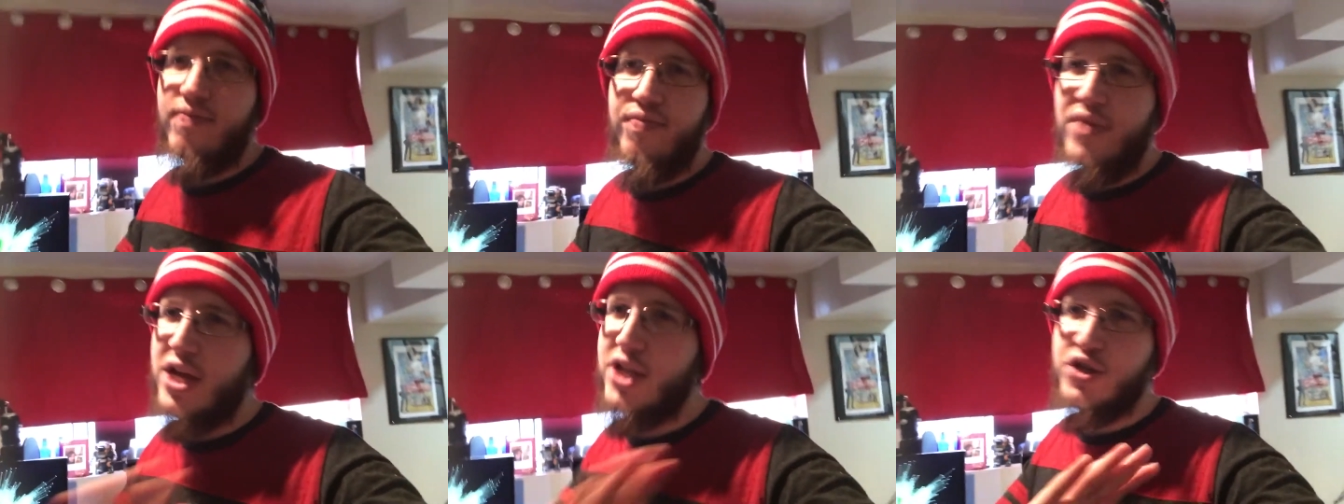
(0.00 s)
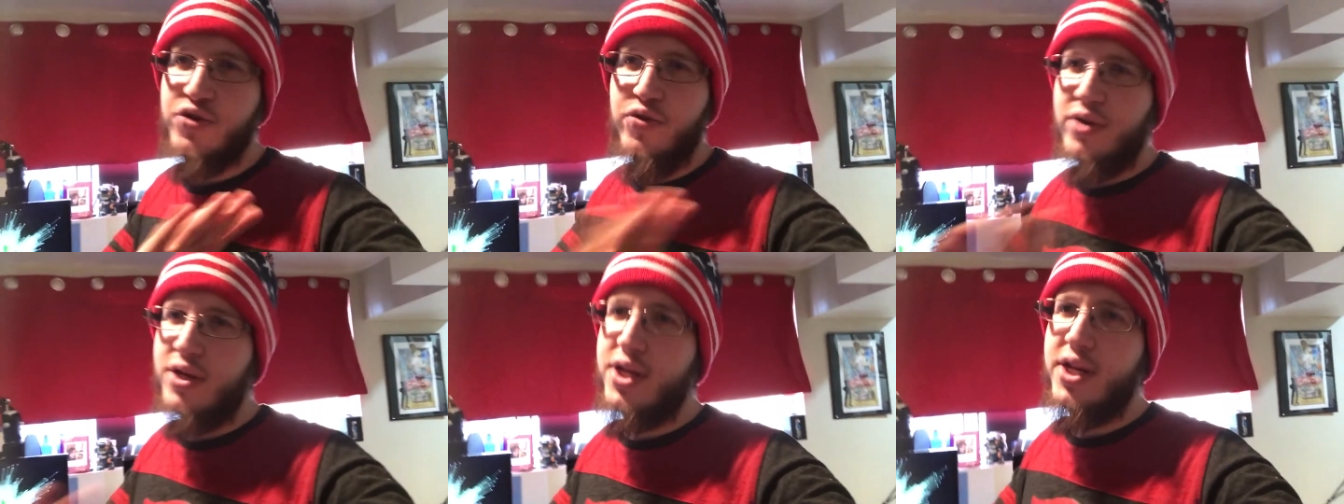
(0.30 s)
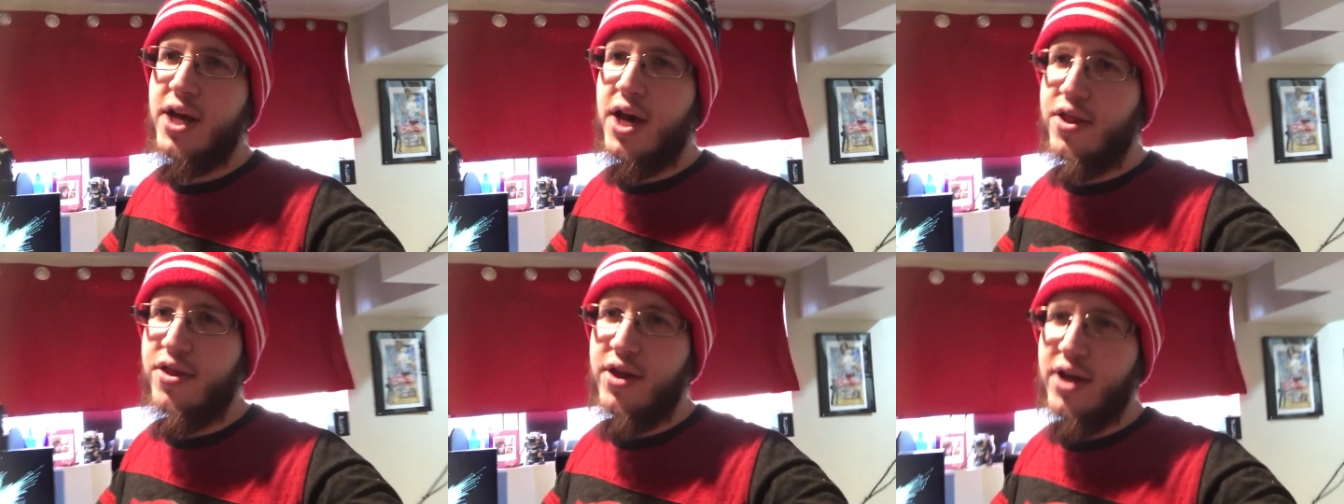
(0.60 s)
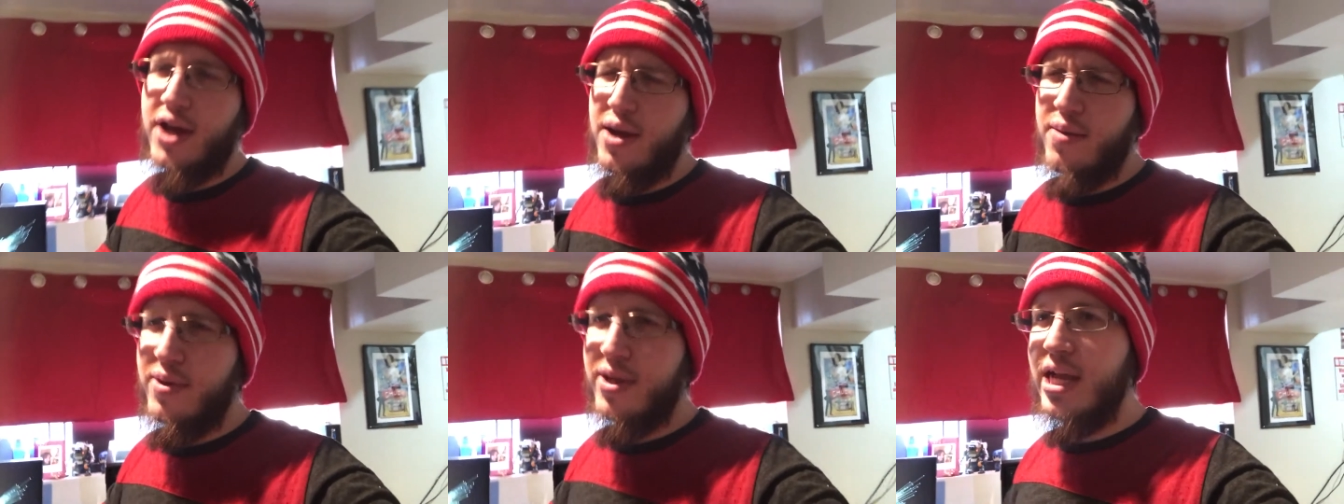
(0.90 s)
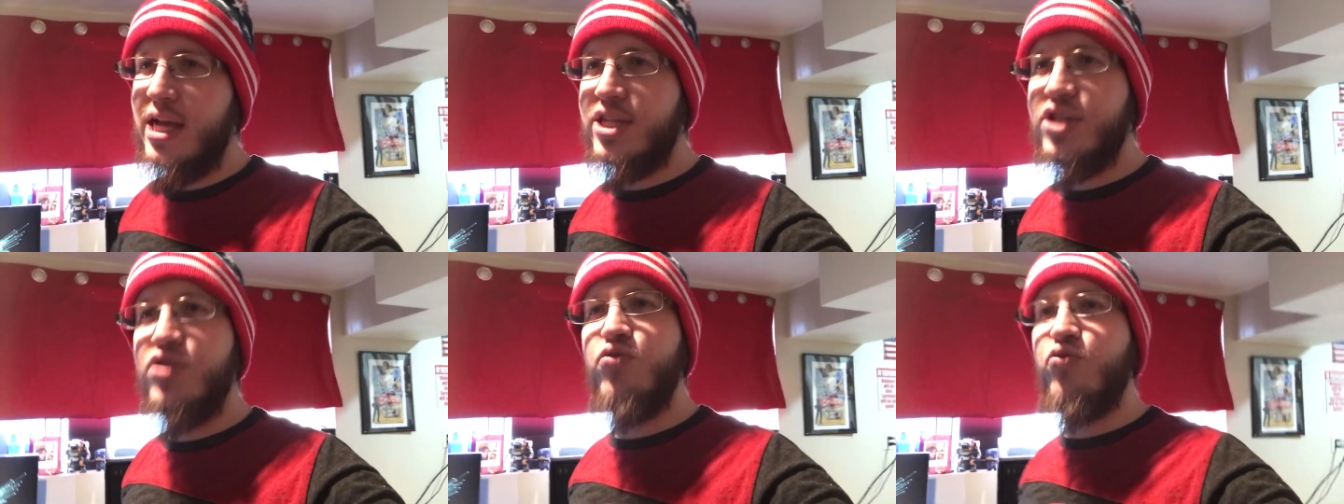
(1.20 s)
That's really nothing. I mean,
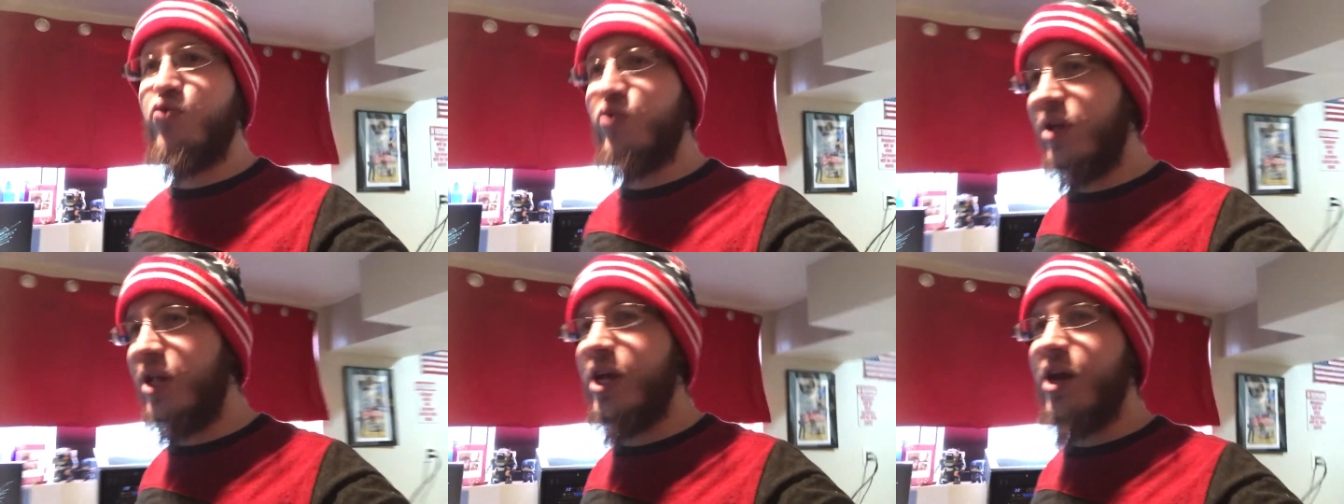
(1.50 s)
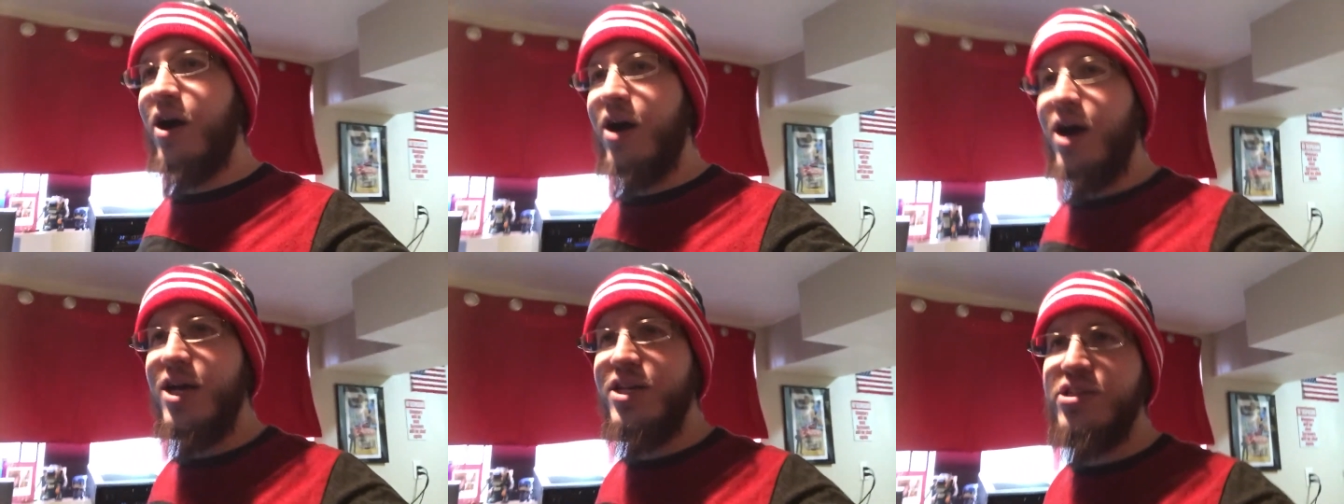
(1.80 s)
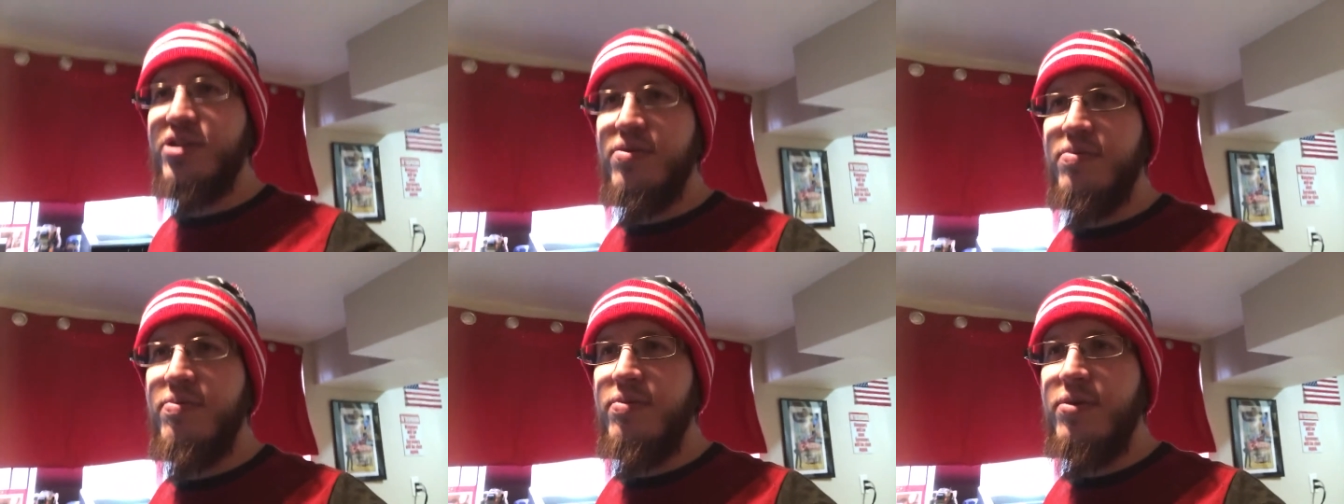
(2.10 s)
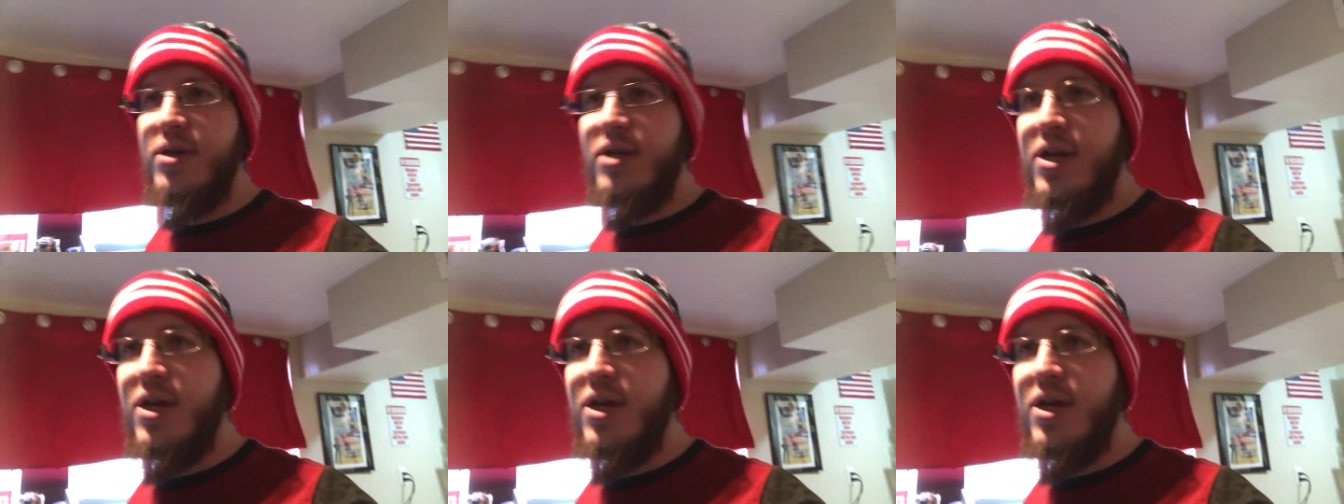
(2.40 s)
it's really awesome,